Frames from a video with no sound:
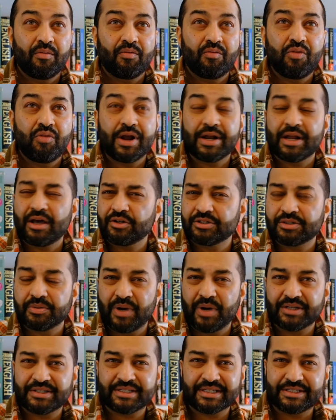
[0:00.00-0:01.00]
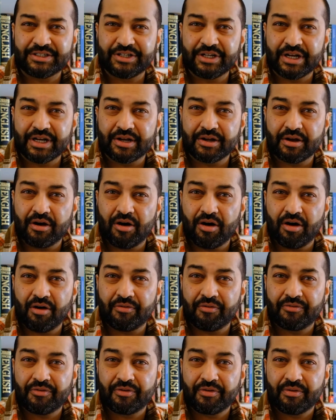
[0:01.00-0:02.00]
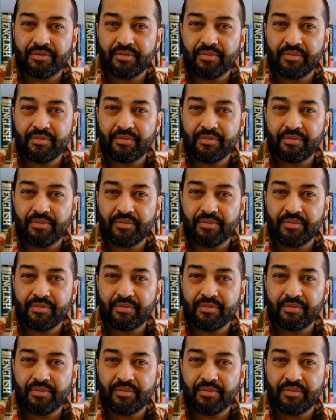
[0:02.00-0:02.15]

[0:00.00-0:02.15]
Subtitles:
when I was about 16 and a half.